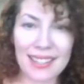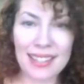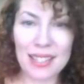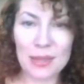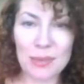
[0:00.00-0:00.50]

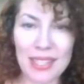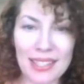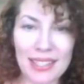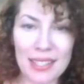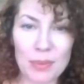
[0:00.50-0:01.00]
This
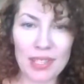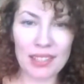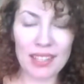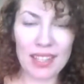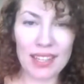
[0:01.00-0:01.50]
meeting is
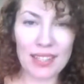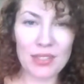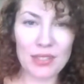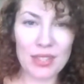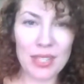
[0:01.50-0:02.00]
being live
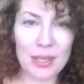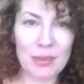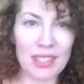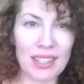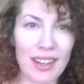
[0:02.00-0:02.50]

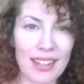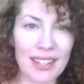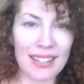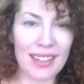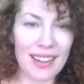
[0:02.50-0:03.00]
streamed. Got
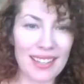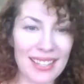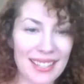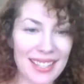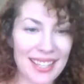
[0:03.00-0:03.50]

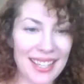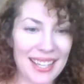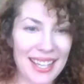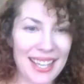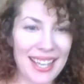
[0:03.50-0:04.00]
it.
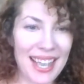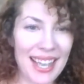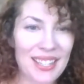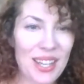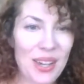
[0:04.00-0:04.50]

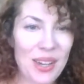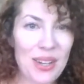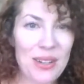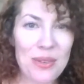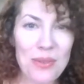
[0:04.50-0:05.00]

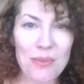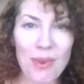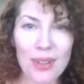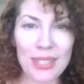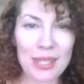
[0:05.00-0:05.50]
Hello,
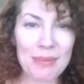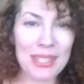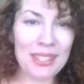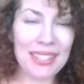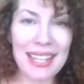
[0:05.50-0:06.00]
welcome
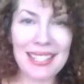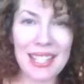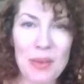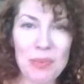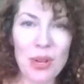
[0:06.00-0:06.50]
to your next
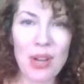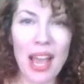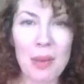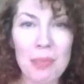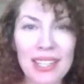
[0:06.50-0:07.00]
Hypno
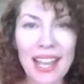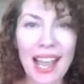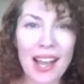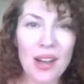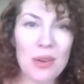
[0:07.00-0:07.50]
Happy
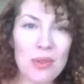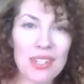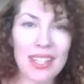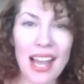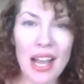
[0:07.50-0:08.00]

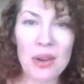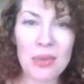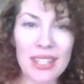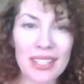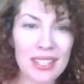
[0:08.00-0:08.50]
Hour. How
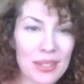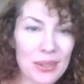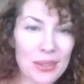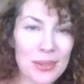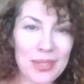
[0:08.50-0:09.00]
are
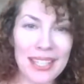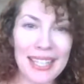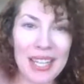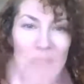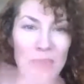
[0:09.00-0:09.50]
you?
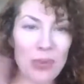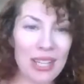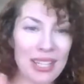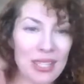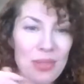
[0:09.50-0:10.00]

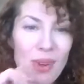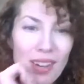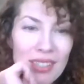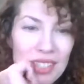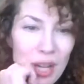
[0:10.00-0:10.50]
When you
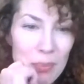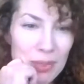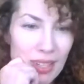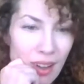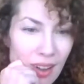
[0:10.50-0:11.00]
are
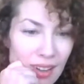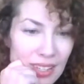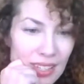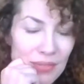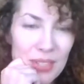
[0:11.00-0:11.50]
jumping
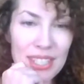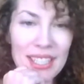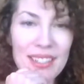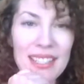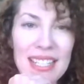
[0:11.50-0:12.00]
on, if you're
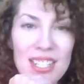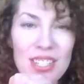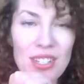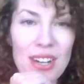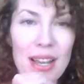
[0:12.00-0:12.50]
here on
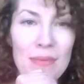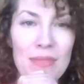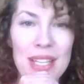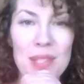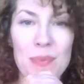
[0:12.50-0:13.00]
Instagram,
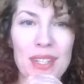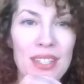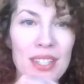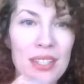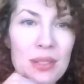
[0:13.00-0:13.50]
Facebook,
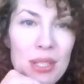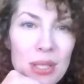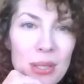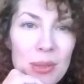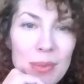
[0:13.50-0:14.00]
or
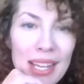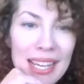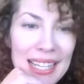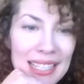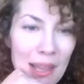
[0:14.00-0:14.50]
YouTube,
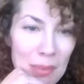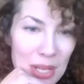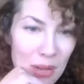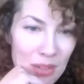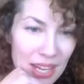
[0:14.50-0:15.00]
let me
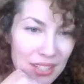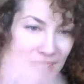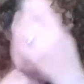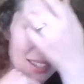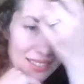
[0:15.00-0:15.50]
know that you're
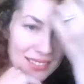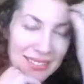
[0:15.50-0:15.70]
here.